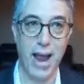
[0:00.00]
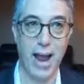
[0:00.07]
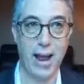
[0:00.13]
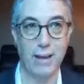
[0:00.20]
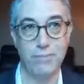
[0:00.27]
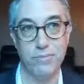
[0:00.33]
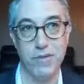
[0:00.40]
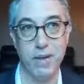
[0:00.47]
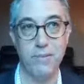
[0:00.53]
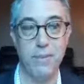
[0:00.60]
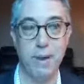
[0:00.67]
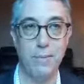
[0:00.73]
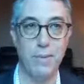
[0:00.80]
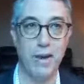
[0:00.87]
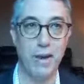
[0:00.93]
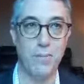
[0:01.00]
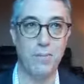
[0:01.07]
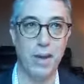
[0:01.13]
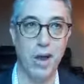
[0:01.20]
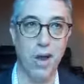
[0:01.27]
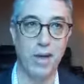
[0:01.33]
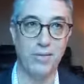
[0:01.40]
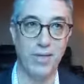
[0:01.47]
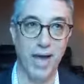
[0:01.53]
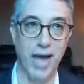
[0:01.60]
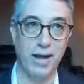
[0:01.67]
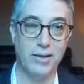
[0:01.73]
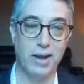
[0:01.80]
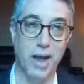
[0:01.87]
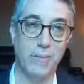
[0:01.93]
And then maybe beyond
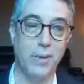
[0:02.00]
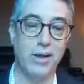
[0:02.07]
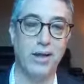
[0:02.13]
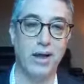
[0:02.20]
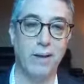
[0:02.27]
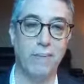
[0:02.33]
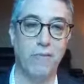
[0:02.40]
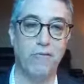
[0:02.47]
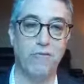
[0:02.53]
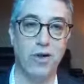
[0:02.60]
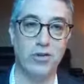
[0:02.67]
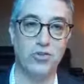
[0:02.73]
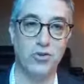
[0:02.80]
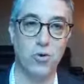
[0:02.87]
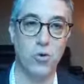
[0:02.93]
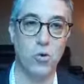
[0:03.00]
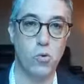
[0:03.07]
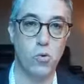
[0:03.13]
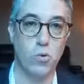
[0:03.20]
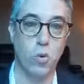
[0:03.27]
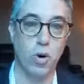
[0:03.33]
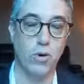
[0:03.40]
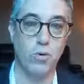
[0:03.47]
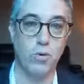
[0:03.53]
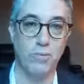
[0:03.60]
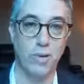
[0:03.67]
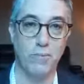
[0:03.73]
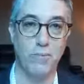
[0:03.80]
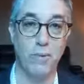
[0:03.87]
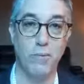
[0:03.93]
that, I might get a professional who will work with
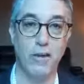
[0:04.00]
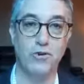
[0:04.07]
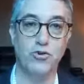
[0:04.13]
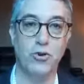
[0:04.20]
me, but make